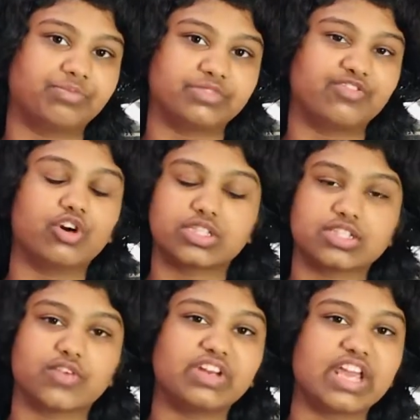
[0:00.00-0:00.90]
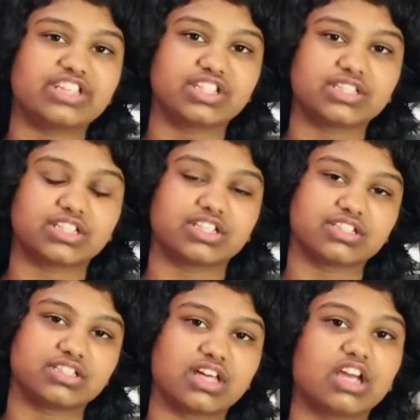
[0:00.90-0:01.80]
forces of nature such as
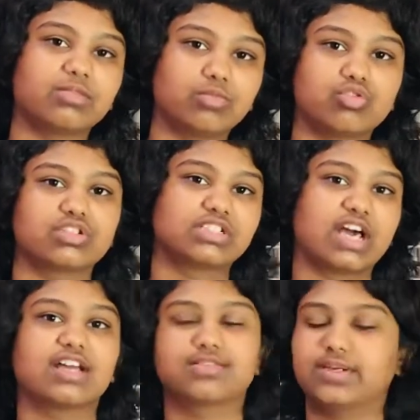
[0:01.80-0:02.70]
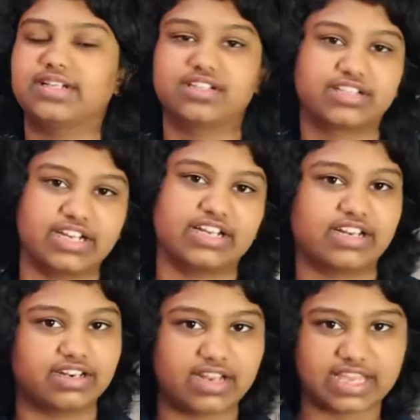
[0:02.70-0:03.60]
the sun, moon, stars, wind and rain,
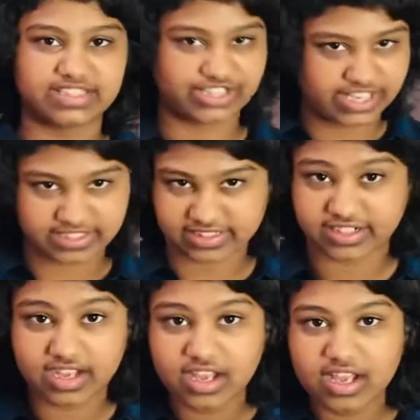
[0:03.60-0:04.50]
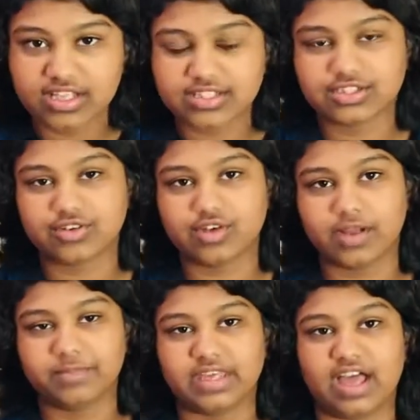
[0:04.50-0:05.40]
and etc. etc. So
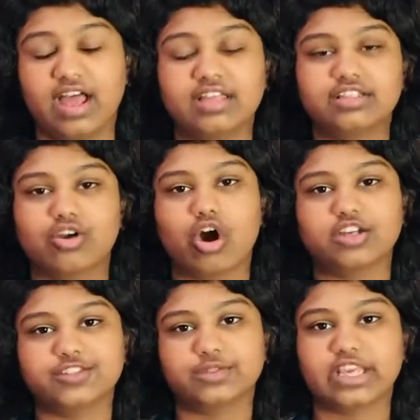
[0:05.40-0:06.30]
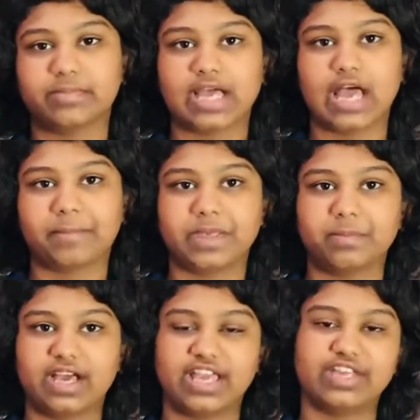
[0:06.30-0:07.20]
the gods were kept happy
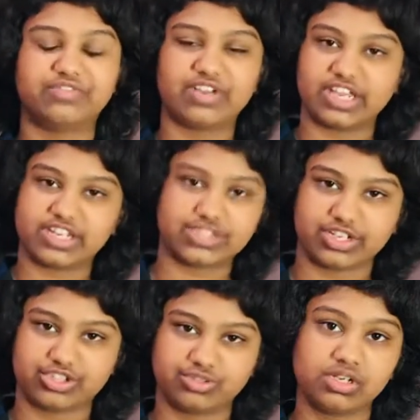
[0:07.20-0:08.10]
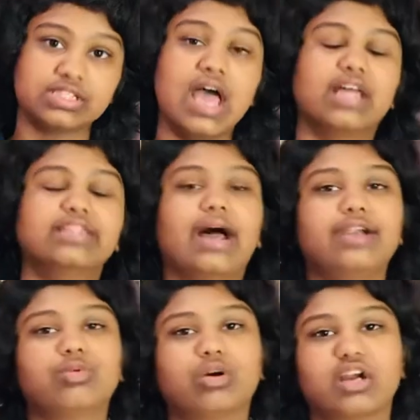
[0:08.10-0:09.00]
by various rituals
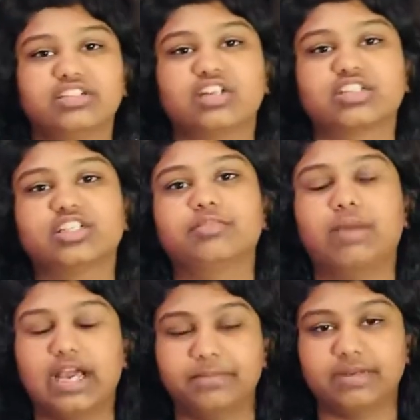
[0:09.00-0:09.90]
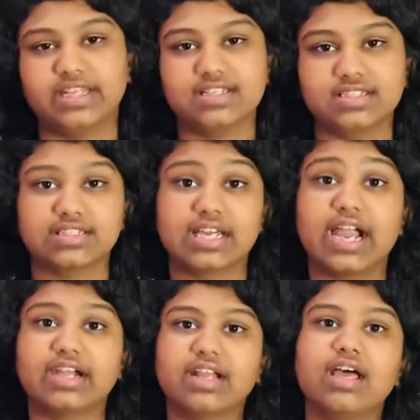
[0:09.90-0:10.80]
that were conducted by priests,
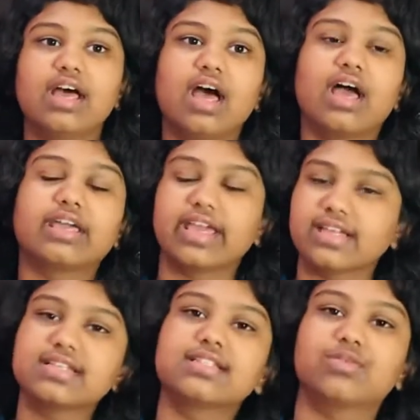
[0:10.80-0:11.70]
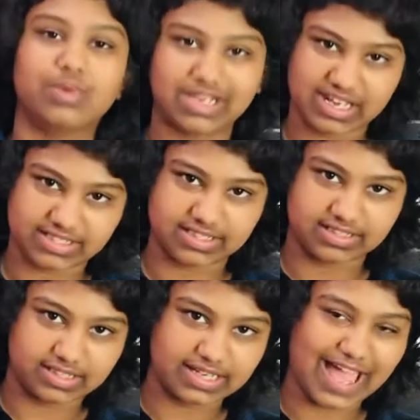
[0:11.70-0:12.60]
and kings were
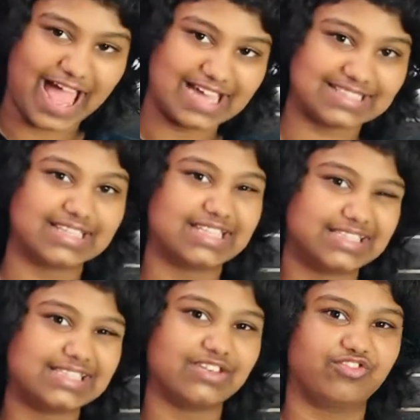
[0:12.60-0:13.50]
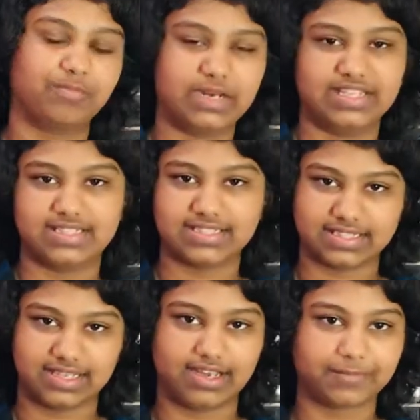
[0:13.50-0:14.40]
considered as chief priests
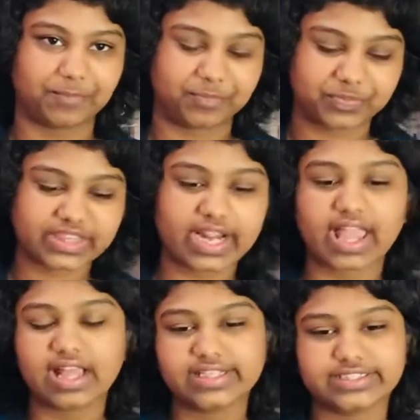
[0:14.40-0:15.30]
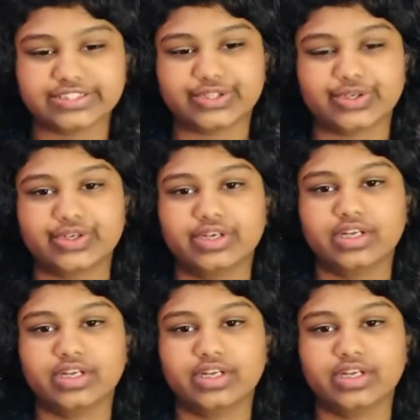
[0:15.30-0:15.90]
here. So